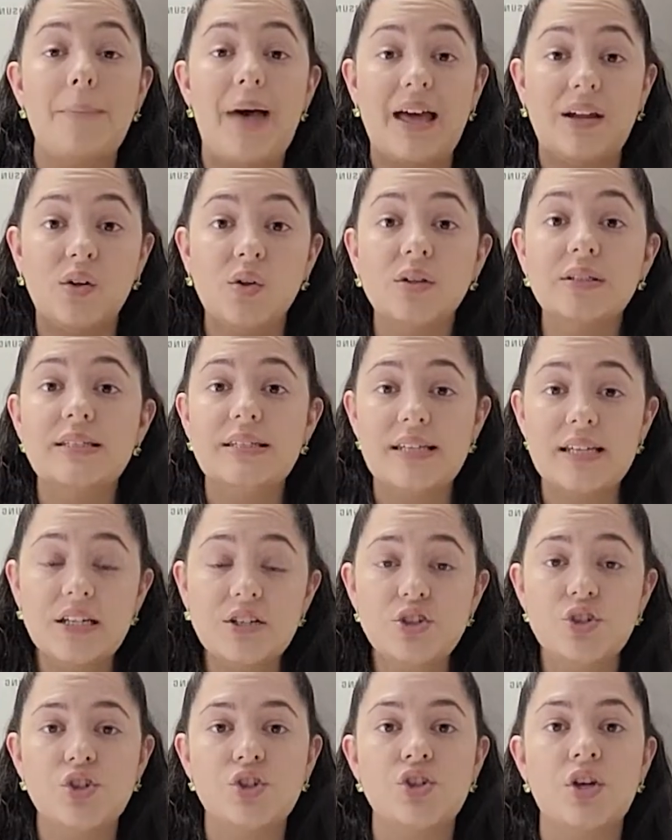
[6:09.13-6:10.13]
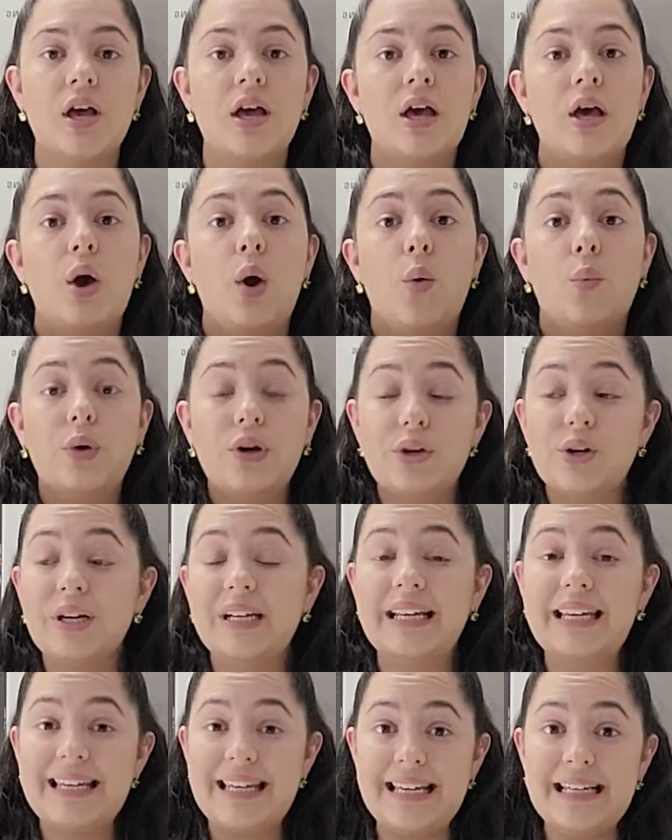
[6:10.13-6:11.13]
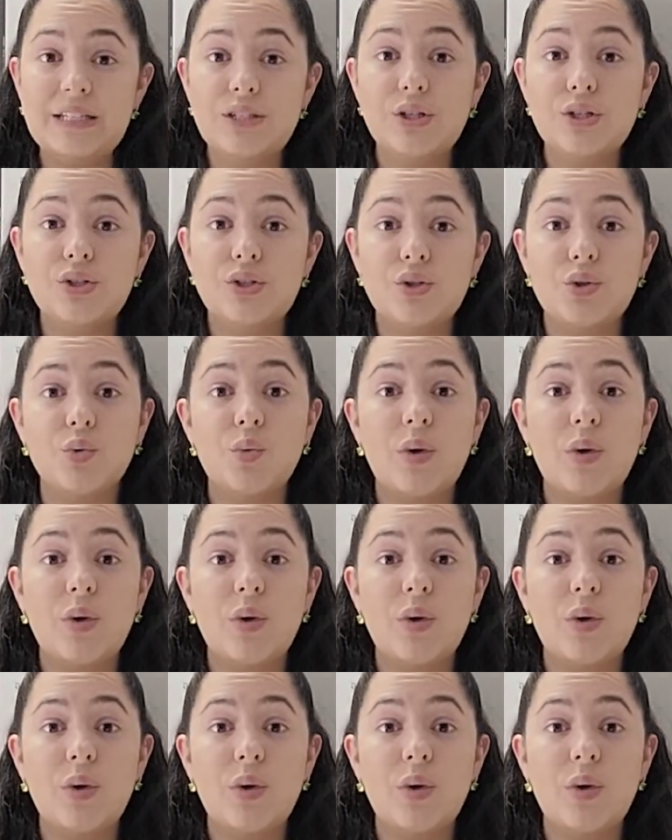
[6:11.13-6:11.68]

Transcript: metal dish, what you're gonna need to do